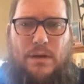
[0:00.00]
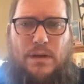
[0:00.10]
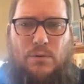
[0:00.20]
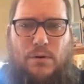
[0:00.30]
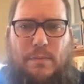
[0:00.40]

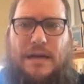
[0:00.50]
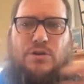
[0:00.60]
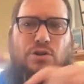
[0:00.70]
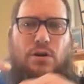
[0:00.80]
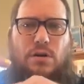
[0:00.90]
you want to make
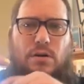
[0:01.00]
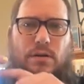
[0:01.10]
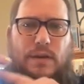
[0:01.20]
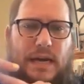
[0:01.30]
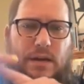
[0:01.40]
sure
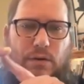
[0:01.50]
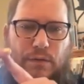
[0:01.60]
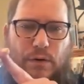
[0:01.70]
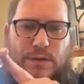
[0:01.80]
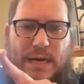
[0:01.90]
that your
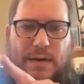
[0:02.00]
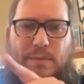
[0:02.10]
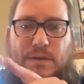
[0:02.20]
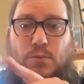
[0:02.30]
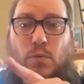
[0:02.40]
first
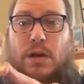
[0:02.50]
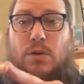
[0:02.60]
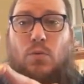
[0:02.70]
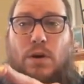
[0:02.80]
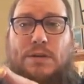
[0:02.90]
name is what
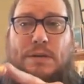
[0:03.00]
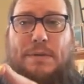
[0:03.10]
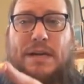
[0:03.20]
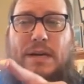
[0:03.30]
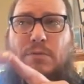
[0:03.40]
you want to
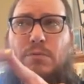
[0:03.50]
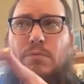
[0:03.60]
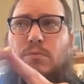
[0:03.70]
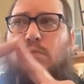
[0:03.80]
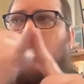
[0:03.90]
be
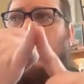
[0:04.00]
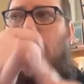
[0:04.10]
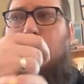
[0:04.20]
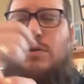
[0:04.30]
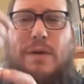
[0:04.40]
referred to